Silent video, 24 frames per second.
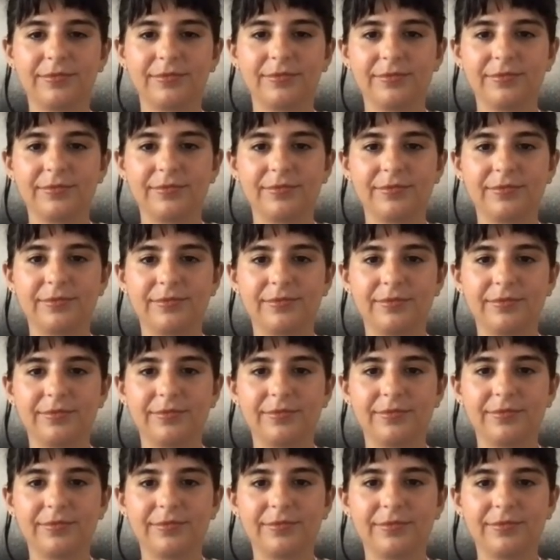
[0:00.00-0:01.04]

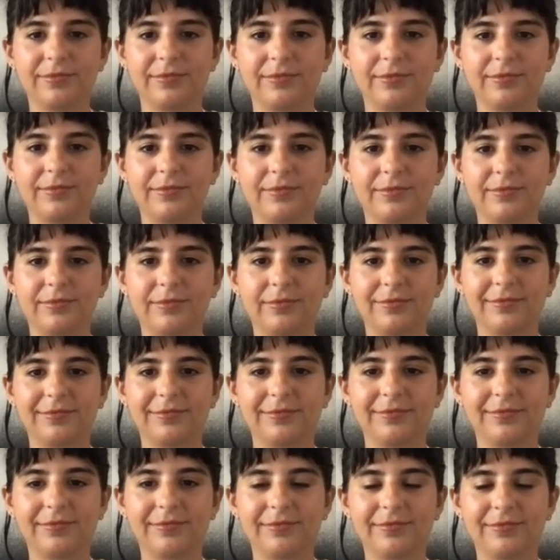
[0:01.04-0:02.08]

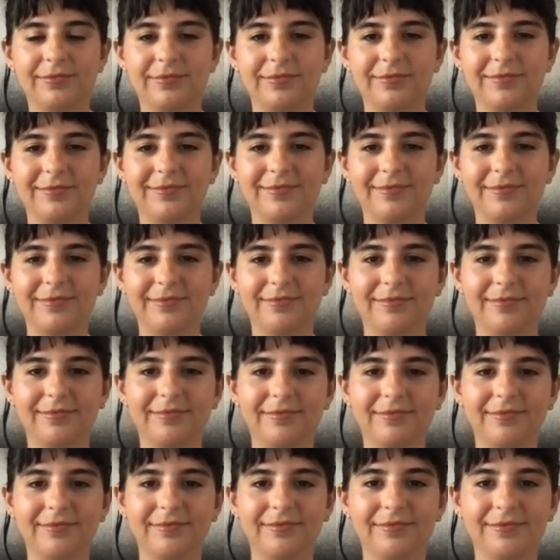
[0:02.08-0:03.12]

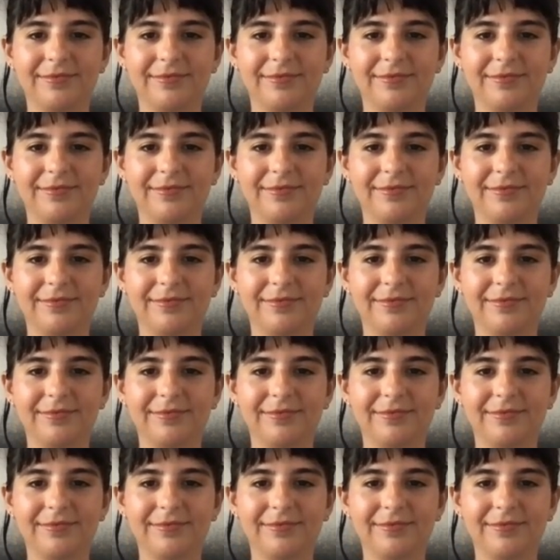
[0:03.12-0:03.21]
No words are spoken by the person on screen.